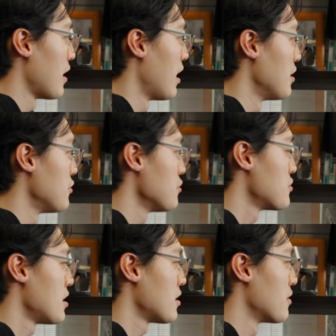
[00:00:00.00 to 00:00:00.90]
and
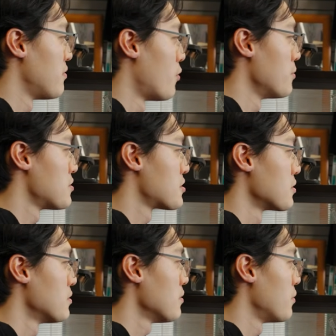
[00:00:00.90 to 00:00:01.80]
using the forms
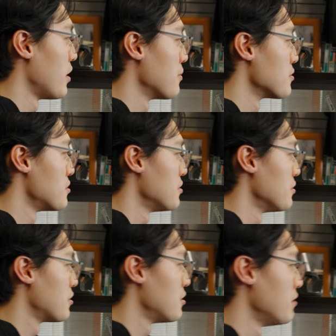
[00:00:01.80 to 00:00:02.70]
tool, we're able
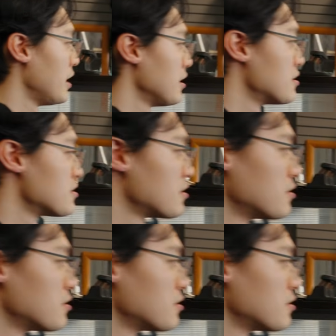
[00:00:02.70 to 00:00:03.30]
to create this